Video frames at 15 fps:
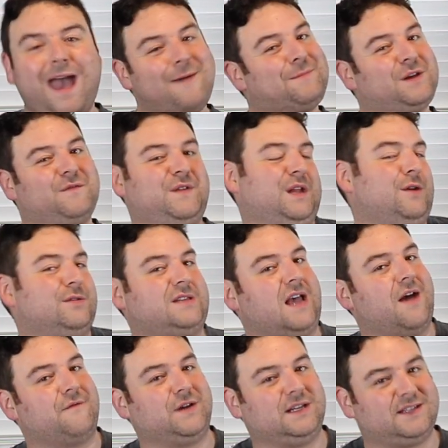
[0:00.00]
epic videos
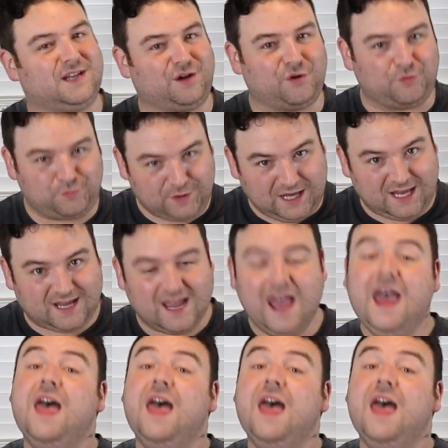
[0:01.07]
every single week.